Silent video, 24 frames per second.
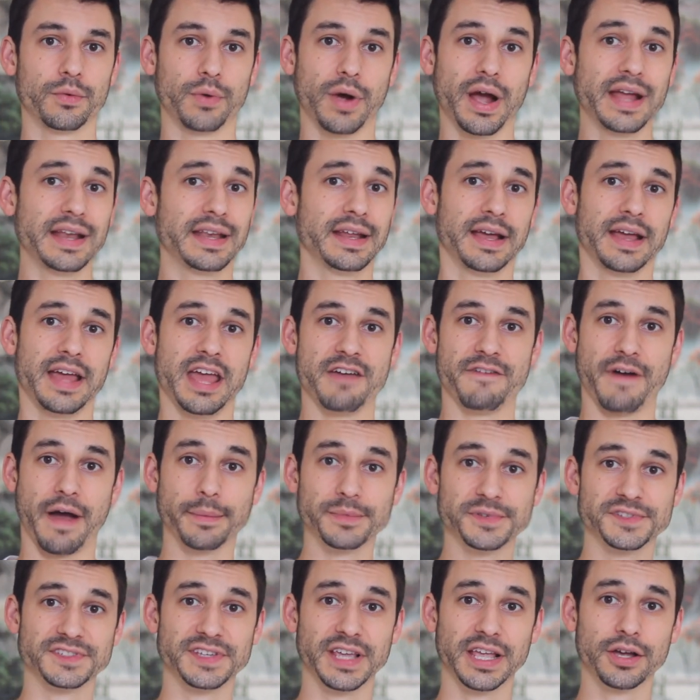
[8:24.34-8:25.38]
right? If
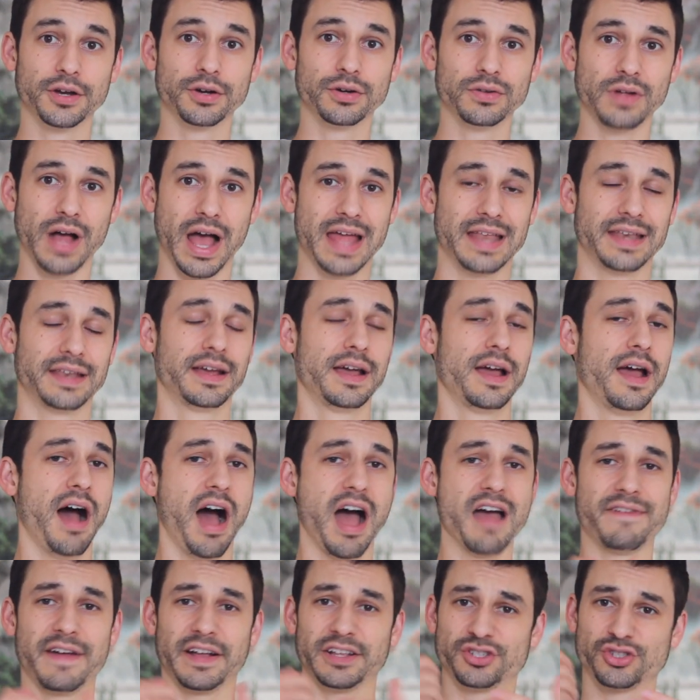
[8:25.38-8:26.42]
I'm single and
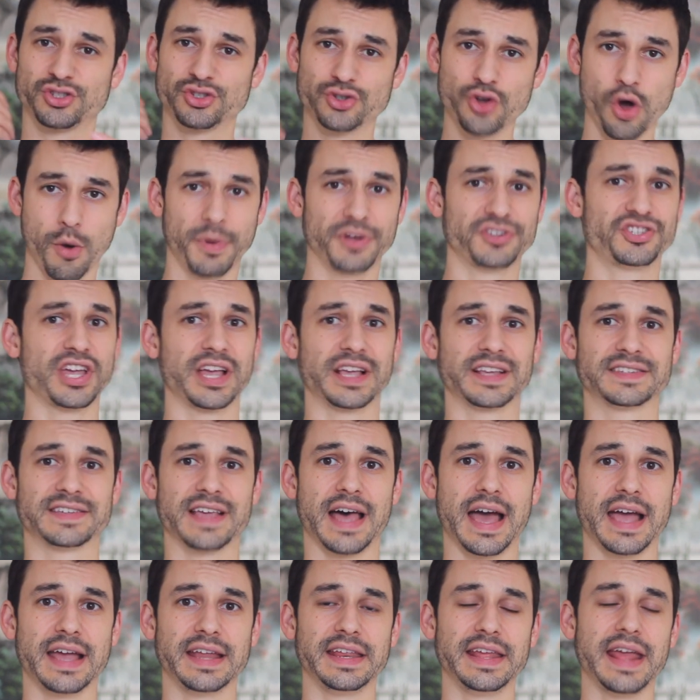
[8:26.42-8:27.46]
I've had so much
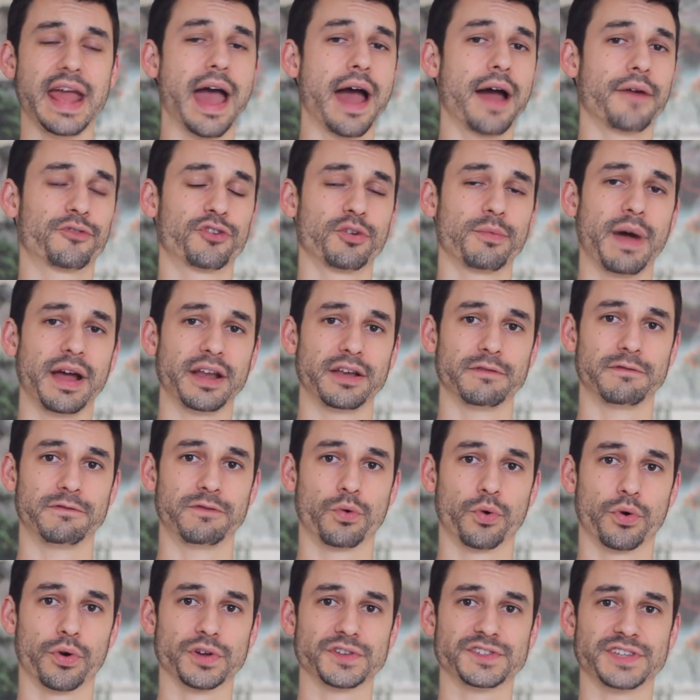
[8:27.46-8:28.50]
anxiety after my
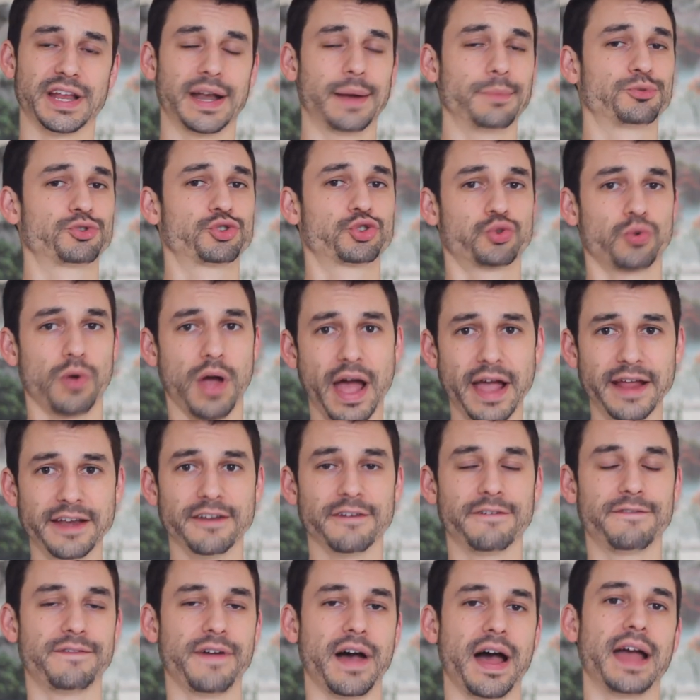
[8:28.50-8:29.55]
divorce and I'm trying
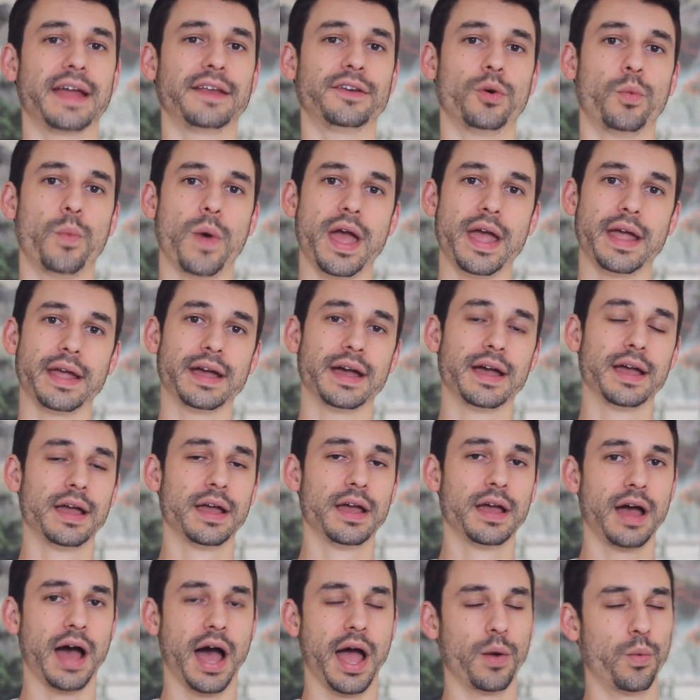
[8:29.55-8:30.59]
to find a way
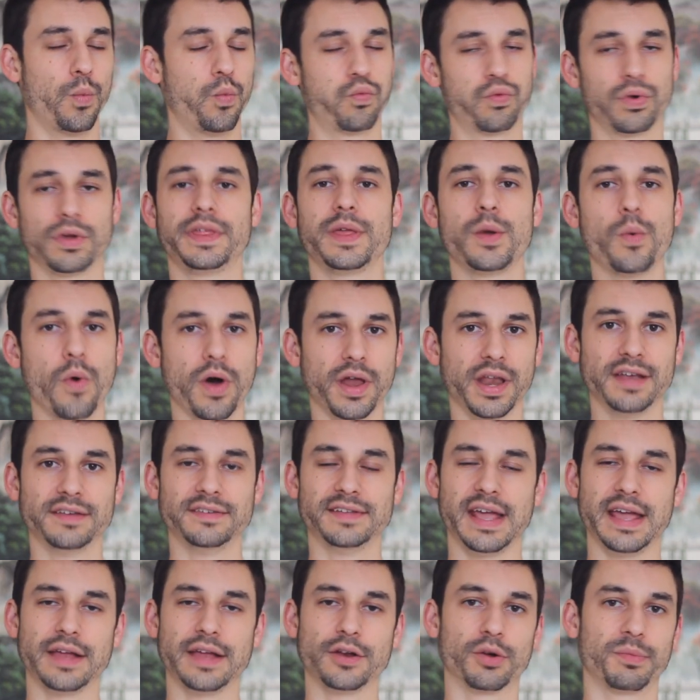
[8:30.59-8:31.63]
I really want to
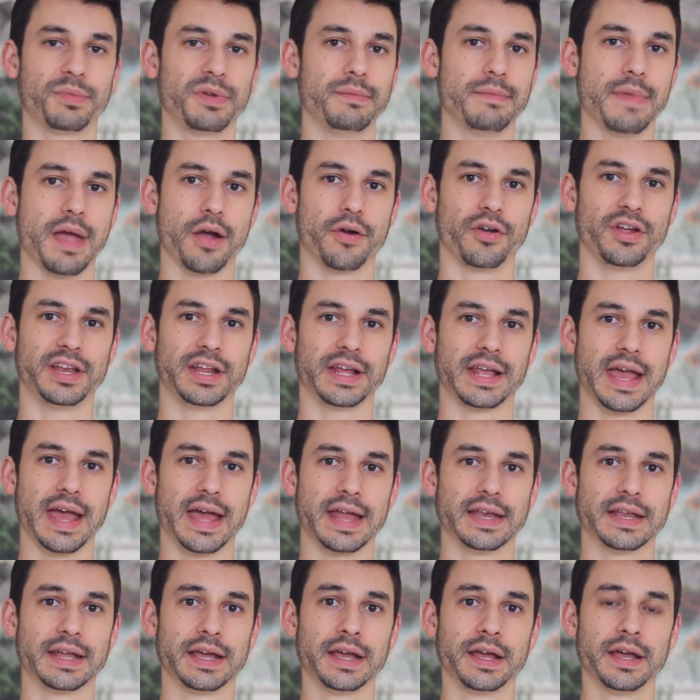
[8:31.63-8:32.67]
date or be married
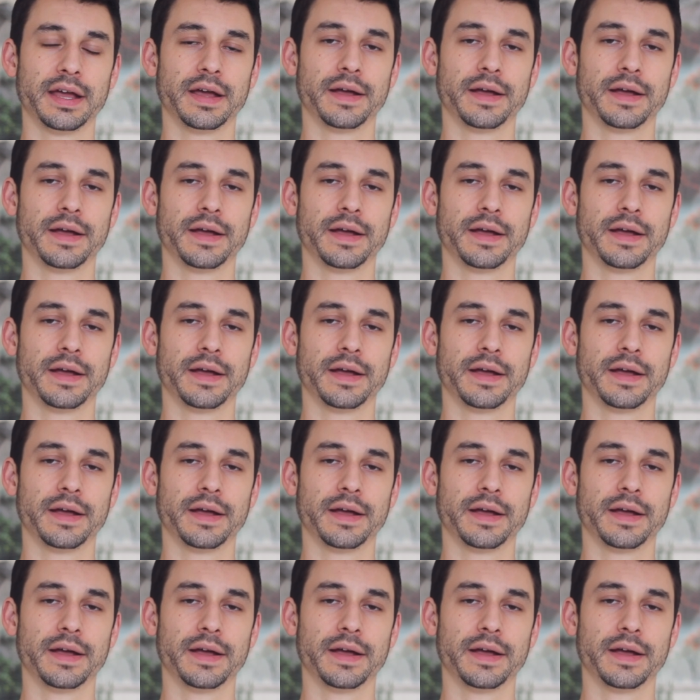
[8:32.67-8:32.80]
again,